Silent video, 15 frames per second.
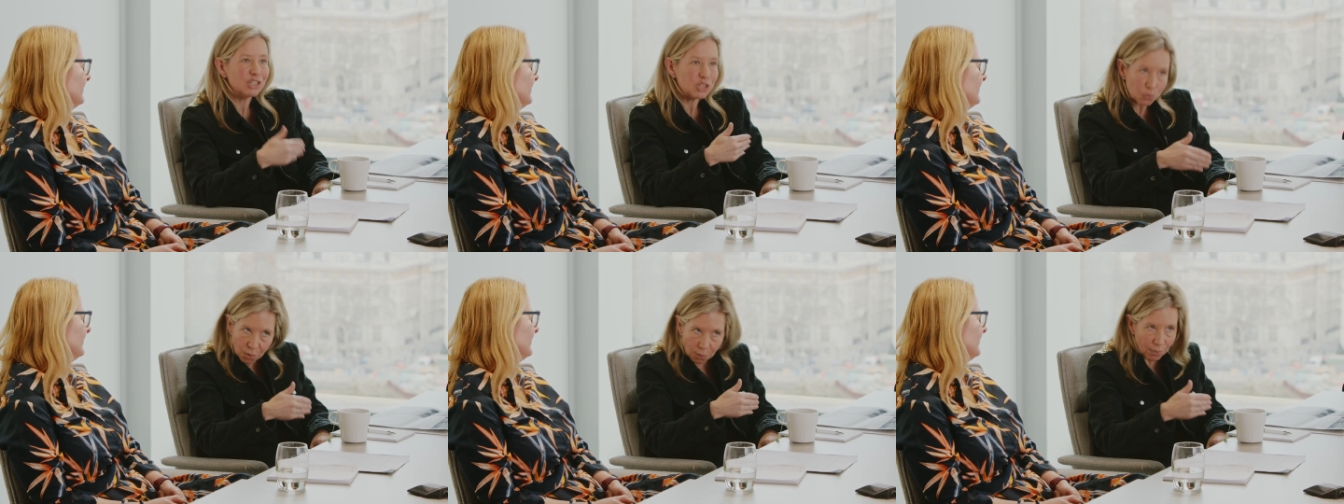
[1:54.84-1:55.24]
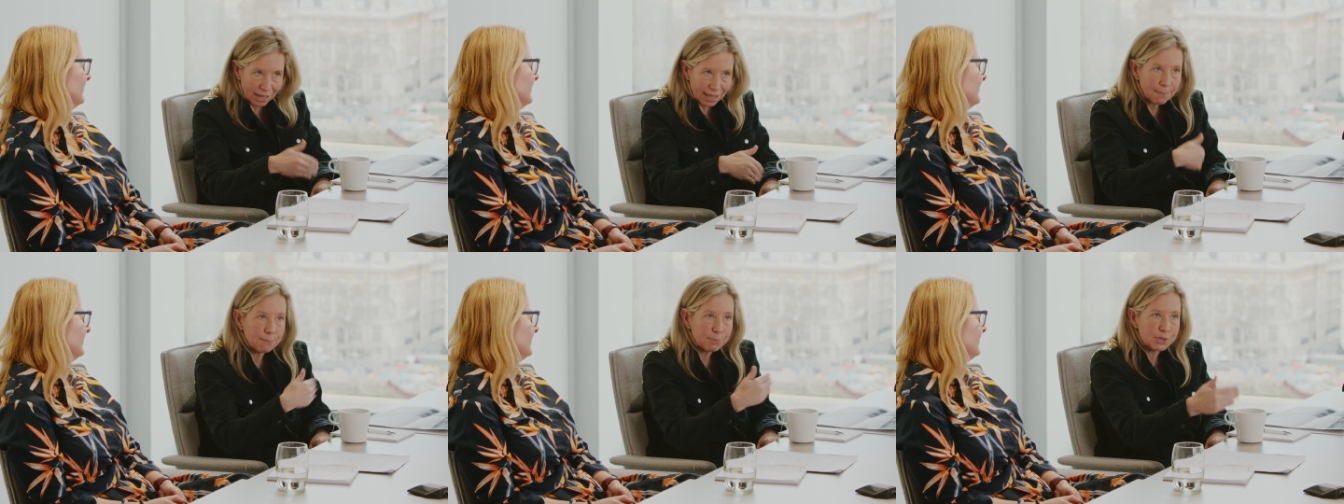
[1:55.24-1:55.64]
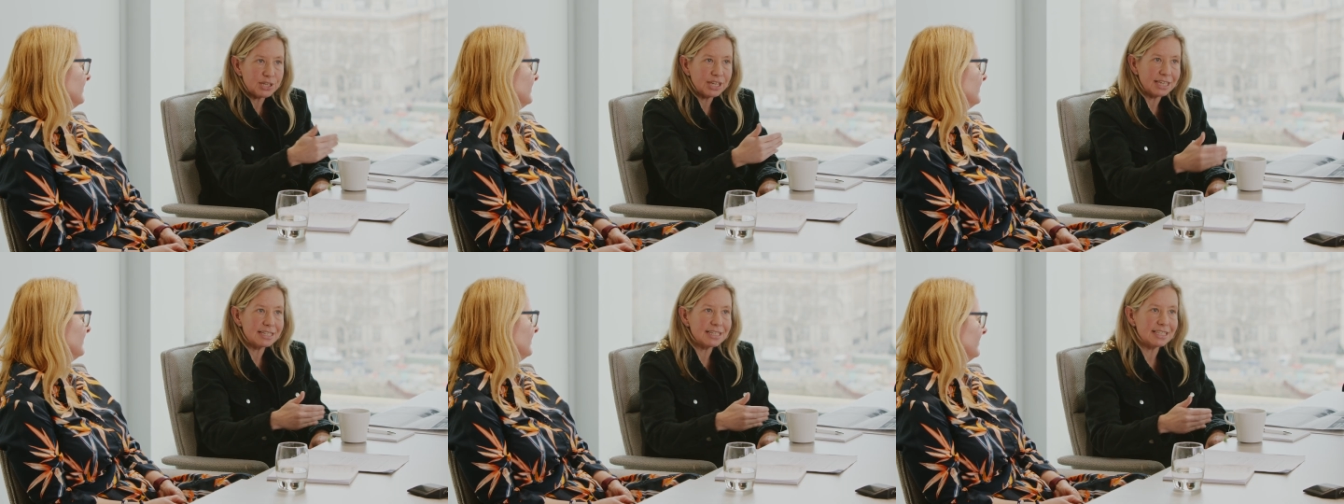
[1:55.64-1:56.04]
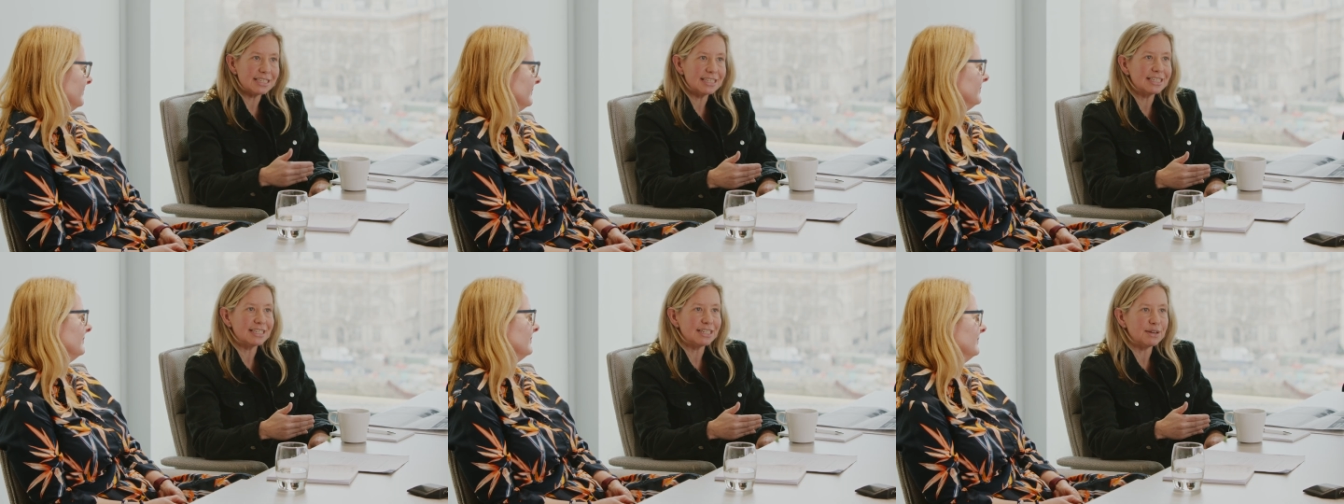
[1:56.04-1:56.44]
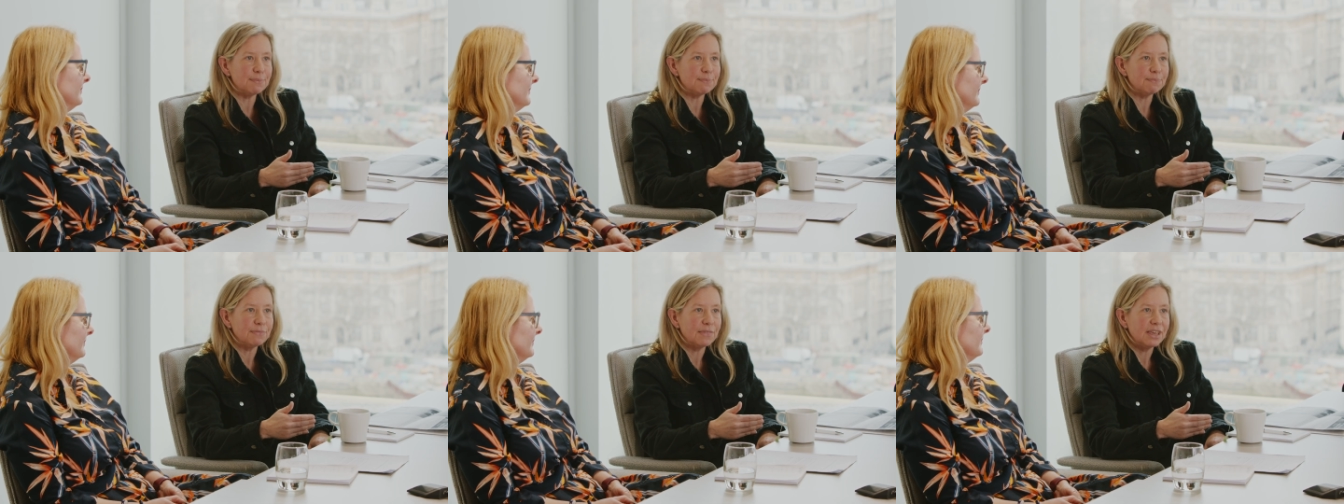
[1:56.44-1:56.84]
to what we're inputting into the
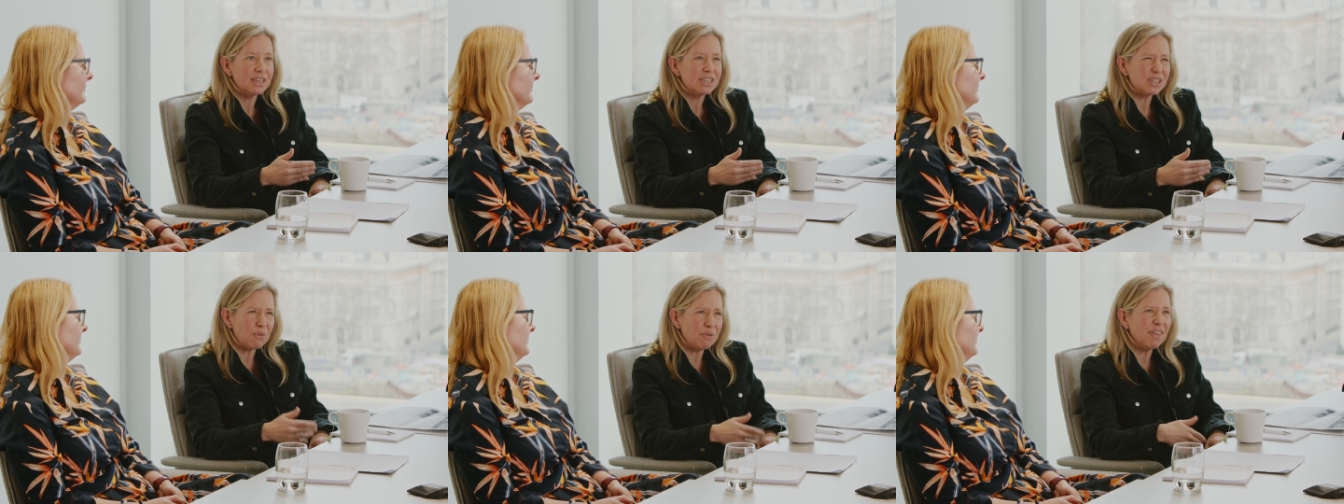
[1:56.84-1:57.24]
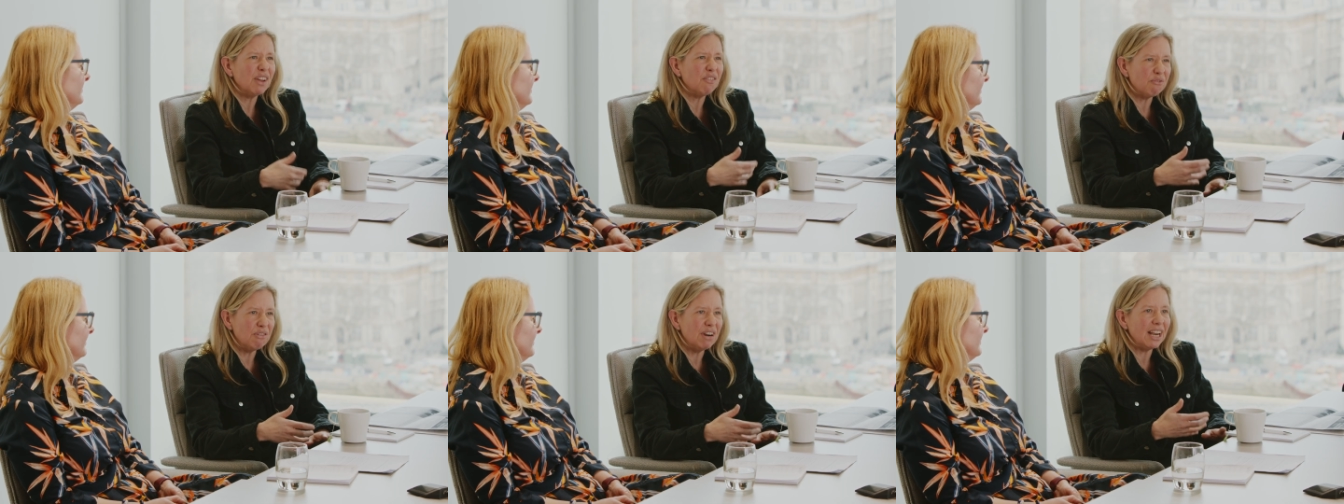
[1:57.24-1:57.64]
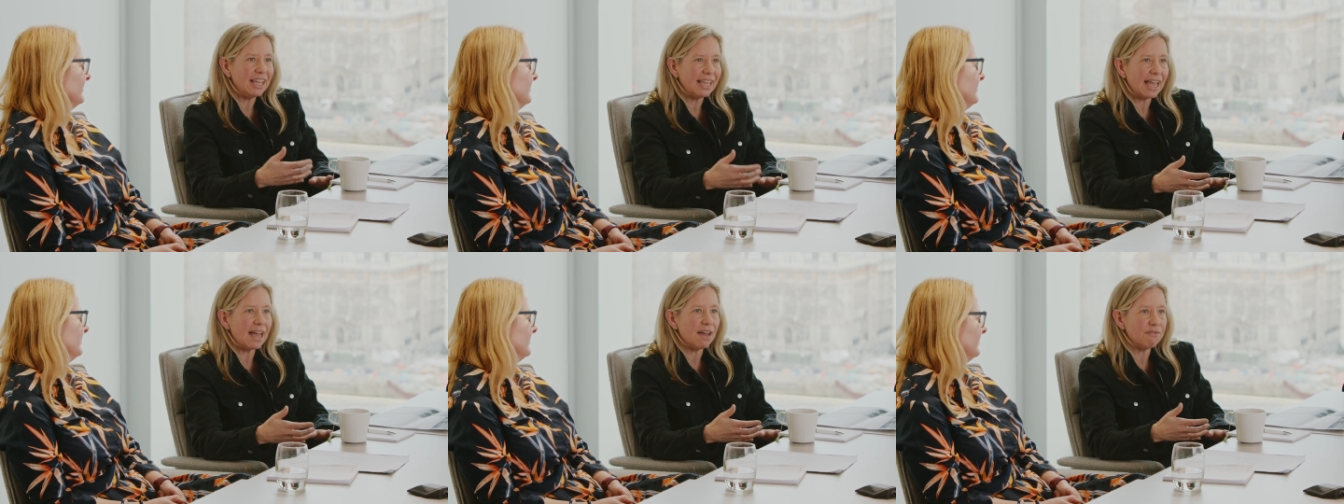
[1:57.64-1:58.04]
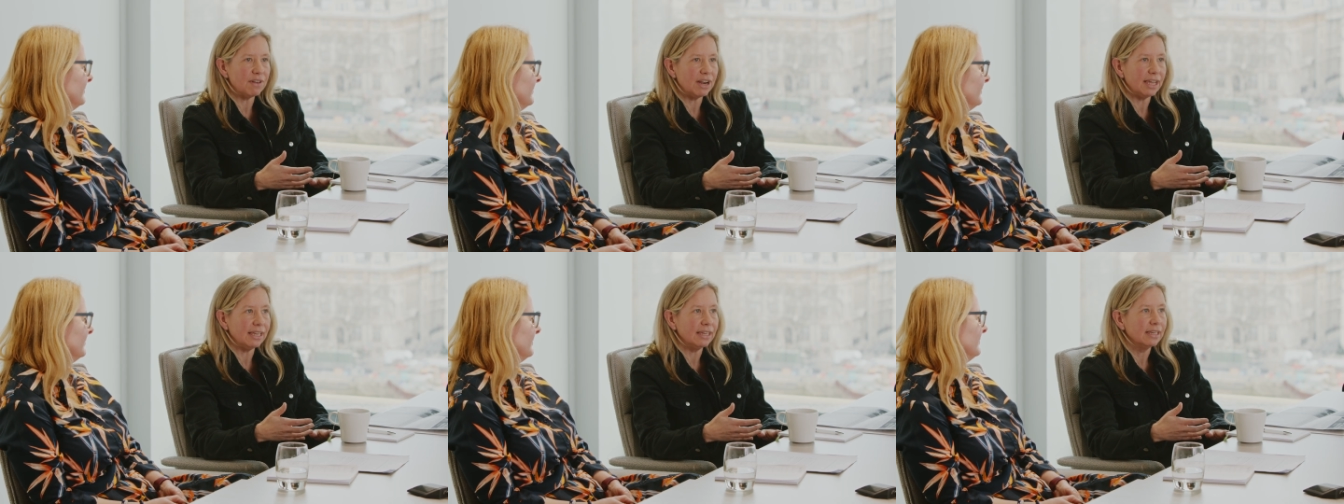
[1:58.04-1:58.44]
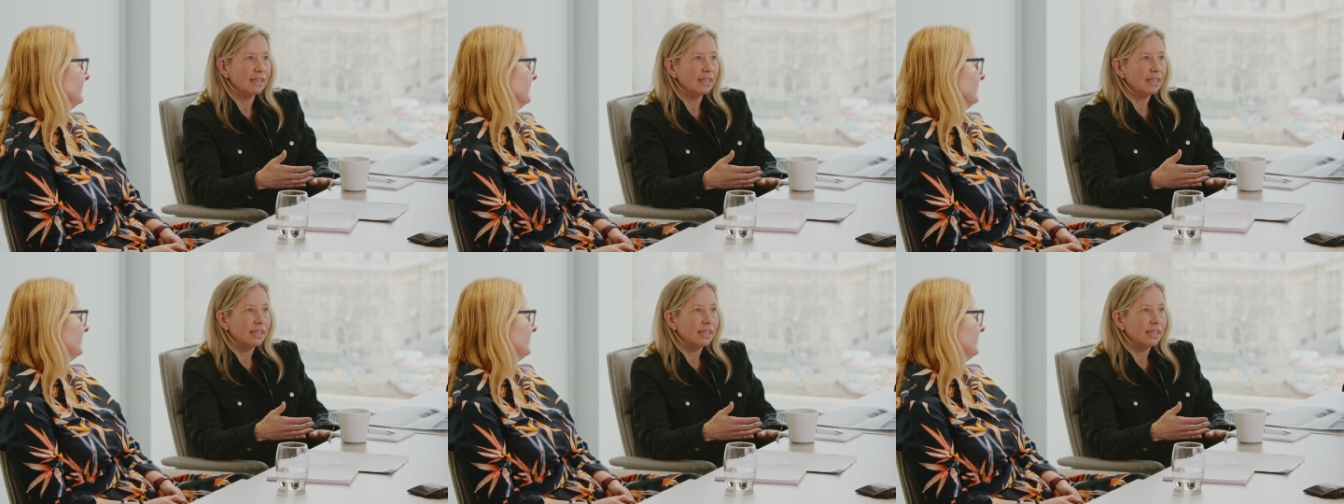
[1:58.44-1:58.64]
system. So think really carefully.